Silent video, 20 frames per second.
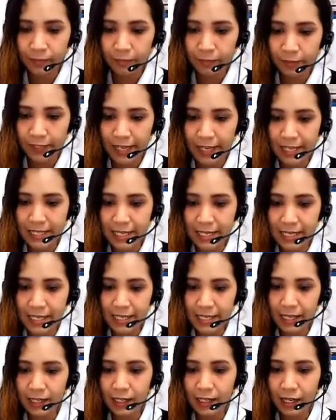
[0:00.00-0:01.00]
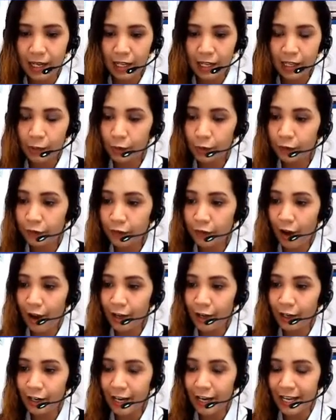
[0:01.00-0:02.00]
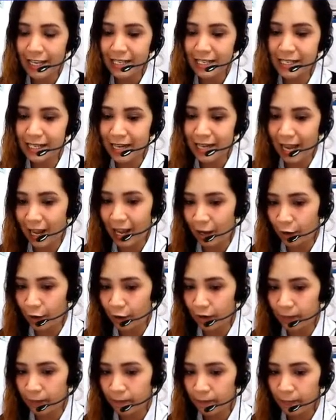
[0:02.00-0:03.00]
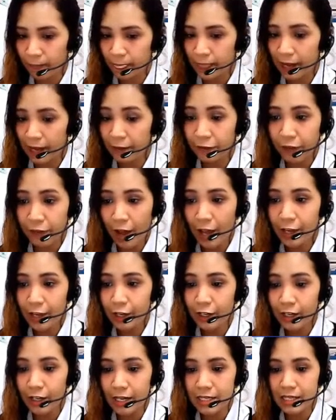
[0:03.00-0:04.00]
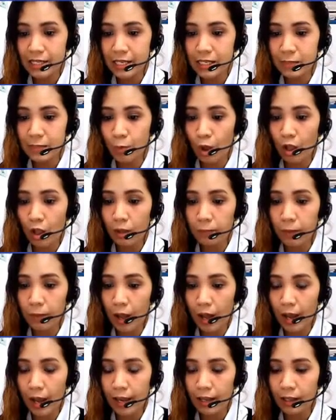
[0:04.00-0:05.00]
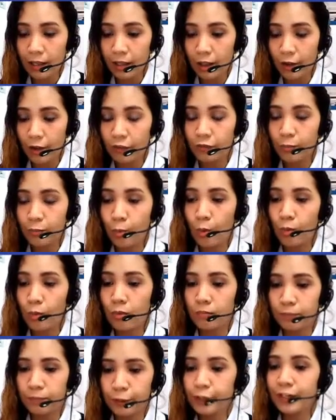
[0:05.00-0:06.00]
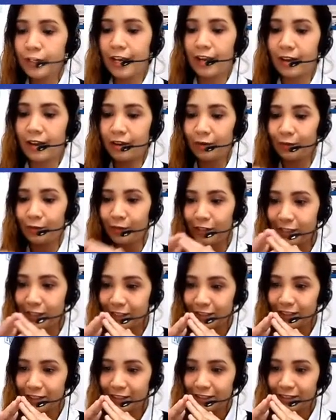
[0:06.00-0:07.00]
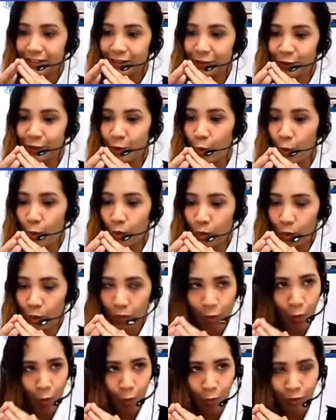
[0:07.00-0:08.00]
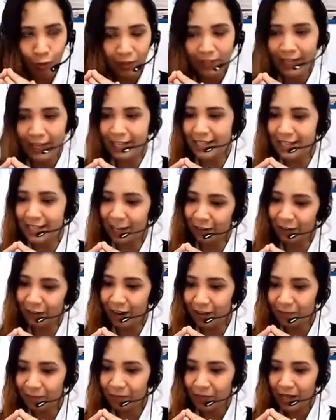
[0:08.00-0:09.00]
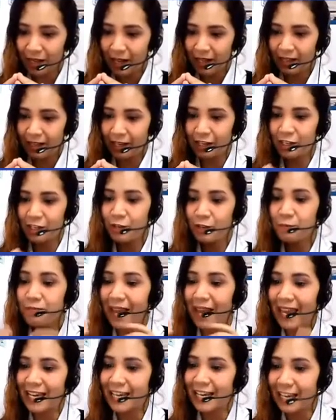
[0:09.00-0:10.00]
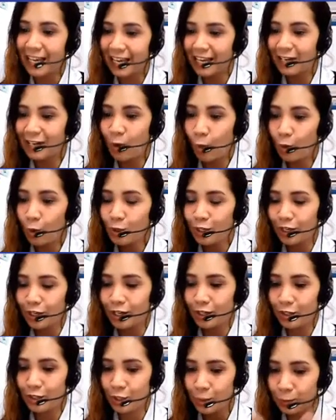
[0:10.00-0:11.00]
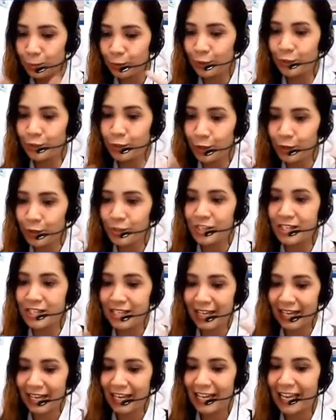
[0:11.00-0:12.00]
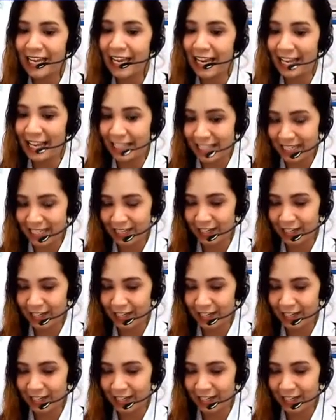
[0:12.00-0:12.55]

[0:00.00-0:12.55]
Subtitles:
Please listen. The word fire is a noun. A fire is a small pile of burning wood or coal, etc., that you make in order to produce heat.